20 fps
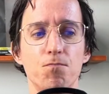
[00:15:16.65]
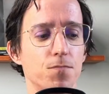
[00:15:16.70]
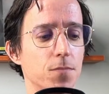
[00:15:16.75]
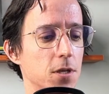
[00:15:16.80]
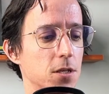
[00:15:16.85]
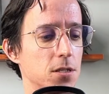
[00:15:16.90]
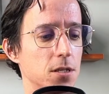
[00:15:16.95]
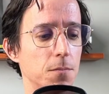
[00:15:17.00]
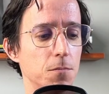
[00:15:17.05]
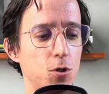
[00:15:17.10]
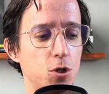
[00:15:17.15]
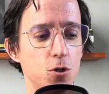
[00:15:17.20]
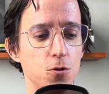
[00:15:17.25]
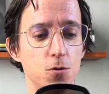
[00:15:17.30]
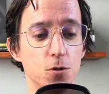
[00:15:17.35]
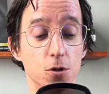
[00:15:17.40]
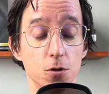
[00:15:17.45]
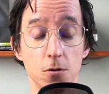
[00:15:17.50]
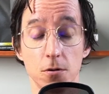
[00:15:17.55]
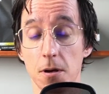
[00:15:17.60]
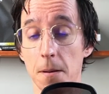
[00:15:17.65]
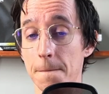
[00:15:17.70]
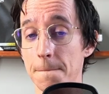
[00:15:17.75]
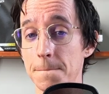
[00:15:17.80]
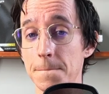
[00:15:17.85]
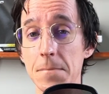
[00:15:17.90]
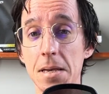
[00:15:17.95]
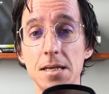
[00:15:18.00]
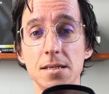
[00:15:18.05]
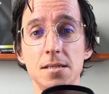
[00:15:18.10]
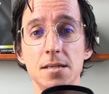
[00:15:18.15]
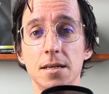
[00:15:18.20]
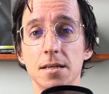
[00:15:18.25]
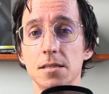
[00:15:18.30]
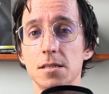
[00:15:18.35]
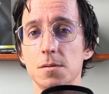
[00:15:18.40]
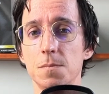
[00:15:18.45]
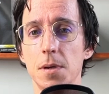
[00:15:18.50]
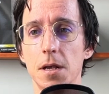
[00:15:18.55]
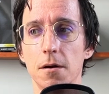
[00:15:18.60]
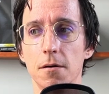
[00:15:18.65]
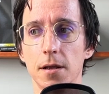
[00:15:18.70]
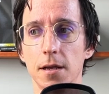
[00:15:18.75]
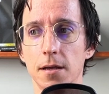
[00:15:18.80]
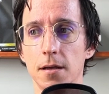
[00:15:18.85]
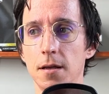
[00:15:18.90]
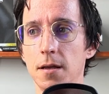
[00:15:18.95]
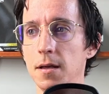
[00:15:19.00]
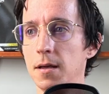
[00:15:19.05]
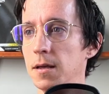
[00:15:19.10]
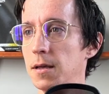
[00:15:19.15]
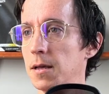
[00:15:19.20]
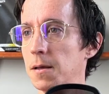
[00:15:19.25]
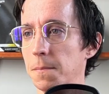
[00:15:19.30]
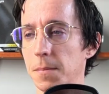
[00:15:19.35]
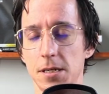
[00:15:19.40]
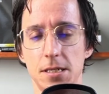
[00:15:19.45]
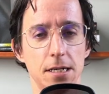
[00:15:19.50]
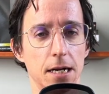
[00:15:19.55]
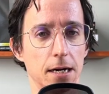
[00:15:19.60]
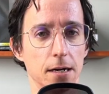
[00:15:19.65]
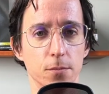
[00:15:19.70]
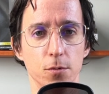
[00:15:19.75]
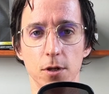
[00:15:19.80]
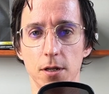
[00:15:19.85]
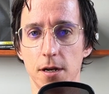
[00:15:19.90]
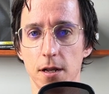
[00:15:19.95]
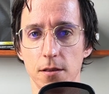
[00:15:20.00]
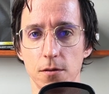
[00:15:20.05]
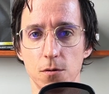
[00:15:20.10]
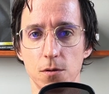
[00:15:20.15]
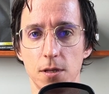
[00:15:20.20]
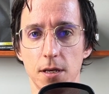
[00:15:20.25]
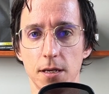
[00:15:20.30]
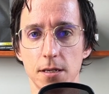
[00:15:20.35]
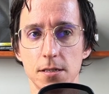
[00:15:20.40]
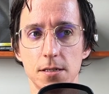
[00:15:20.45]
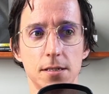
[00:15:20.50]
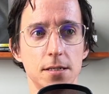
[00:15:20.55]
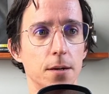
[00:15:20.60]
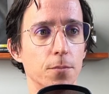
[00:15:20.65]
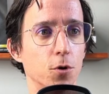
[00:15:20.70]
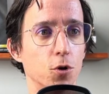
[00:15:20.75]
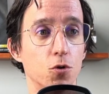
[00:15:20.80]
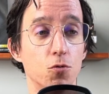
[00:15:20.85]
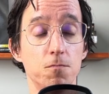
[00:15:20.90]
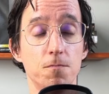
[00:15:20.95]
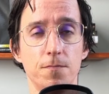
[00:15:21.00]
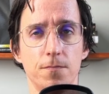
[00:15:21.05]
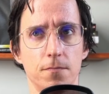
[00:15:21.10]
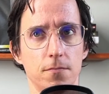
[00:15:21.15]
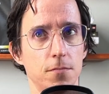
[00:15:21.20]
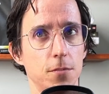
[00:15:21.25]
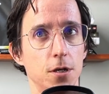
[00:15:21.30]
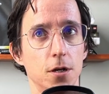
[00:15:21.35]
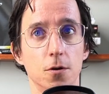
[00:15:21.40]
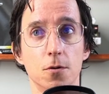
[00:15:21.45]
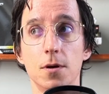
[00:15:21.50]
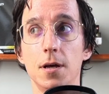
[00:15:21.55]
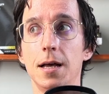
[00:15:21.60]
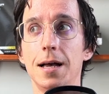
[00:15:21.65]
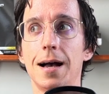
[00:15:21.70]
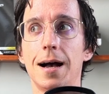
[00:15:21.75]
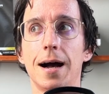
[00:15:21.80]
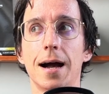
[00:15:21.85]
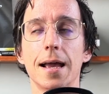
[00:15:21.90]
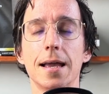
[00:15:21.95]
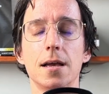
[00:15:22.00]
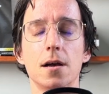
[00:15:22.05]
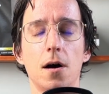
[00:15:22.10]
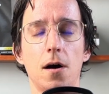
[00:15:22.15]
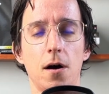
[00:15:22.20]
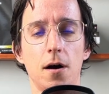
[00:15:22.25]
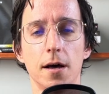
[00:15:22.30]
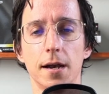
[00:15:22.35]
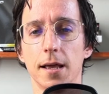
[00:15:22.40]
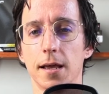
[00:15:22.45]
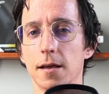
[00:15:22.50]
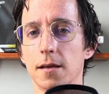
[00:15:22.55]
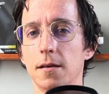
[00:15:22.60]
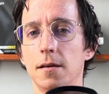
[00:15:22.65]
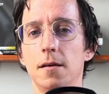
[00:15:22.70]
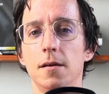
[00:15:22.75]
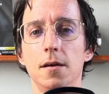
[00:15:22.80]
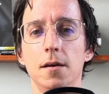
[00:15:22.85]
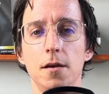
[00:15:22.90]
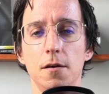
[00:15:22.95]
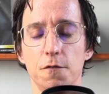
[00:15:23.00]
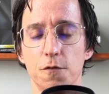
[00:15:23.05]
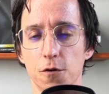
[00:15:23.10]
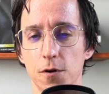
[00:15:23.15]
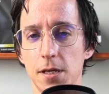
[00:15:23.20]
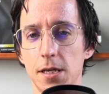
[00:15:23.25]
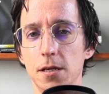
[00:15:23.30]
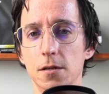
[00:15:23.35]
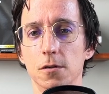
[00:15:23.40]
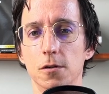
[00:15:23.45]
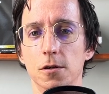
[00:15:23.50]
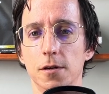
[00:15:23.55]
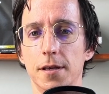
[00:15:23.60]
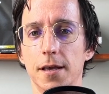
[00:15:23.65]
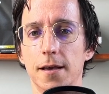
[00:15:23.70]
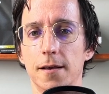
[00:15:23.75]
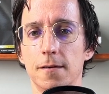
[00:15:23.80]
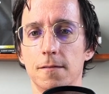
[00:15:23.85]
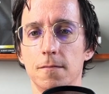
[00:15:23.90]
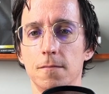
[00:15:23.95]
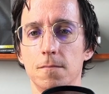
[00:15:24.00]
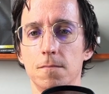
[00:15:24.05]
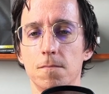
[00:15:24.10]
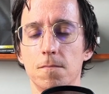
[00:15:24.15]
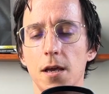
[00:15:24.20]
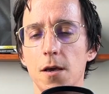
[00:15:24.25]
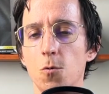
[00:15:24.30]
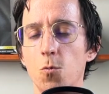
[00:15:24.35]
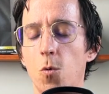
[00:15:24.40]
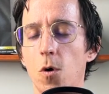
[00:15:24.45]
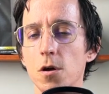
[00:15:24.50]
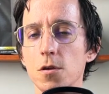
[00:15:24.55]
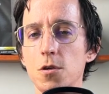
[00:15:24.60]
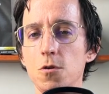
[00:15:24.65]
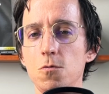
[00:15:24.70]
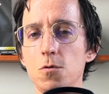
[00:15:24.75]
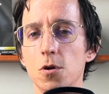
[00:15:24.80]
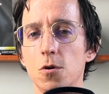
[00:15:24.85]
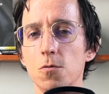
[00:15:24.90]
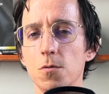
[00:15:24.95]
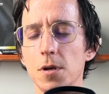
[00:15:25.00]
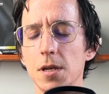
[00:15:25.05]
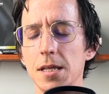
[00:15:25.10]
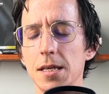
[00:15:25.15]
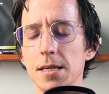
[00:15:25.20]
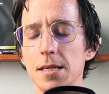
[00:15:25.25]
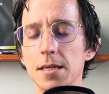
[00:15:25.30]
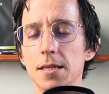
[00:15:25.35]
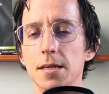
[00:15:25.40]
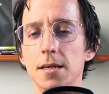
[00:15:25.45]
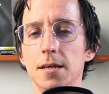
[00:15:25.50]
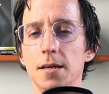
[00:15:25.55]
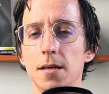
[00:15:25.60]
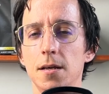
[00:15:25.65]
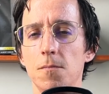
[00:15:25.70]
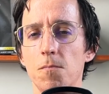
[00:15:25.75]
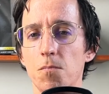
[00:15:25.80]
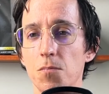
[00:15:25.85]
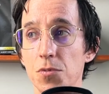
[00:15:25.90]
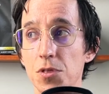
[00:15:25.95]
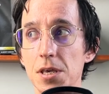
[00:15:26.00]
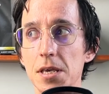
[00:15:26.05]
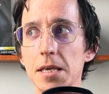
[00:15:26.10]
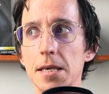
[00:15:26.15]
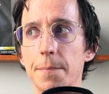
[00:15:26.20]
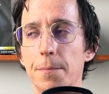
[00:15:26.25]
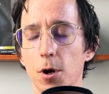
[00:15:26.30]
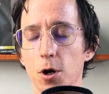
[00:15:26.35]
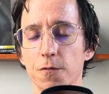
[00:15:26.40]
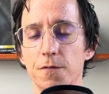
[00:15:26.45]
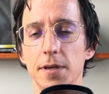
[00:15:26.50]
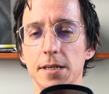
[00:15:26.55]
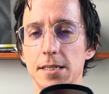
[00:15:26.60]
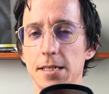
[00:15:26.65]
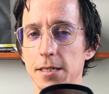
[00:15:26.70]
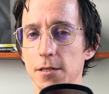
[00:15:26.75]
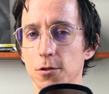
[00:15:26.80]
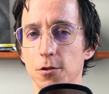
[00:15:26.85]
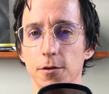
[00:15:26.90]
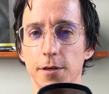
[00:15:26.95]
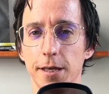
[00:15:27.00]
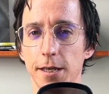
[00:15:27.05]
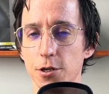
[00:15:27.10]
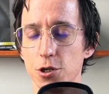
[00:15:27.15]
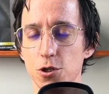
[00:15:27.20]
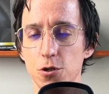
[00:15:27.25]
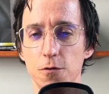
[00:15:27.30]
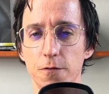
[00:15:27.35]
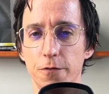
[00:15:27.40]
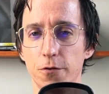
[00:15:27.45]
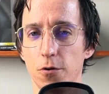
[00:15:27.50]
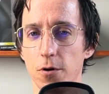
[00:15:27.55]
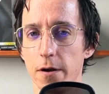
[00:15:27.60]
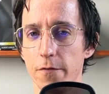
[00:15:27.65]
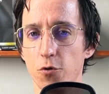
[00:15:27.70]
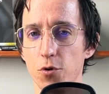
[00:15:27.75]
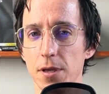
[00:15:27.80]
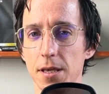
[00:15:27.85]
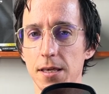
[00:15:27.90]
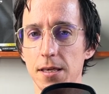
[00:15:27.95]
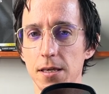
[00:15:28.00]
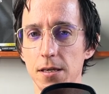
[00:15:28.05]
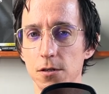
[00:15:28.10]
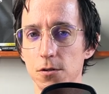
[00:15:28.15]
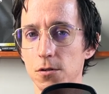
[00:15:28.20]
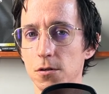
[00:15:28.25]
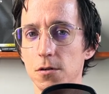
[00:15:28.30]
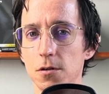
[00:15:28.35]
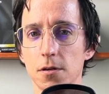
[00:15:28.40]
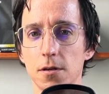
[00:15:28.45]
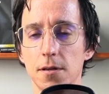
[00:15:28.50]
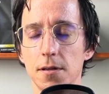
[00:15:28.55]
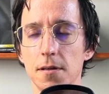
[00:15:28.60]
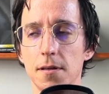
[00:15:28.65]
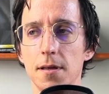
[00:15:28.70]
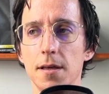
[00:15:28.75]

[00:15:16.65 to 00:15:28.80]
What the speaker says: Some shoes are amazing at smearing, but terrible at other things. Some are, iconic for heel hooking. And while you don't need the perfect heel hooking shoe for every heel hook,